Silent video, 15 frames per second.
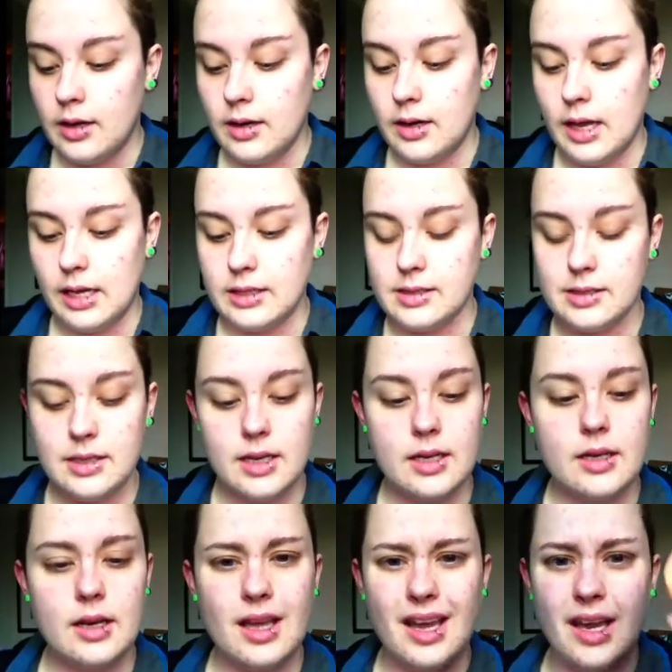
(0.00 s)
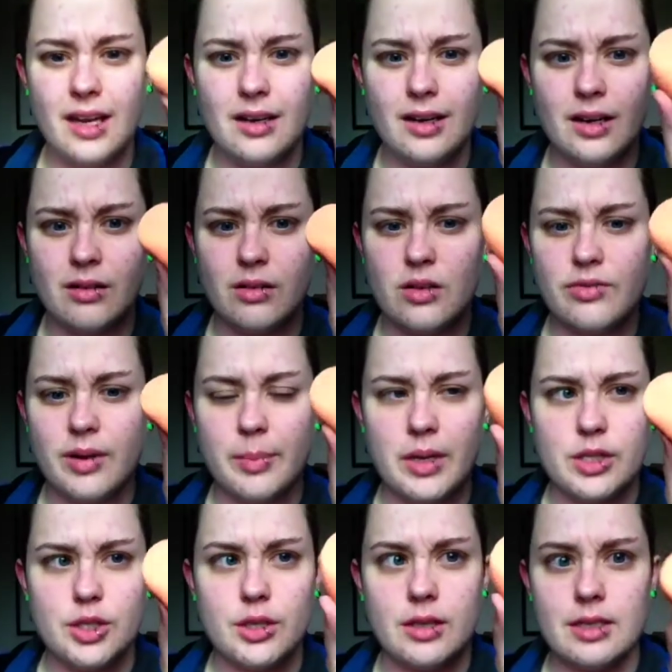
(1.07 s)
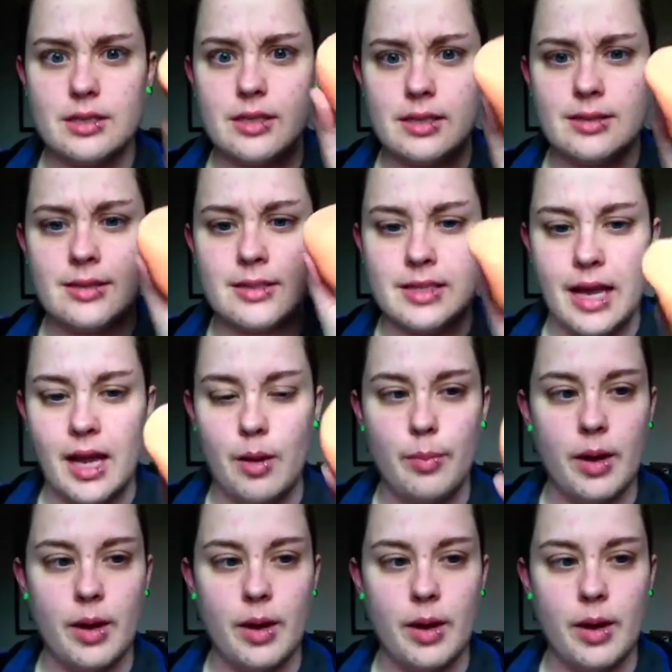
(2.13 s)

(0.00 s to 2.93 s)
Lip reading: Naked Skin, and I don't know if I mentioned, this is damp.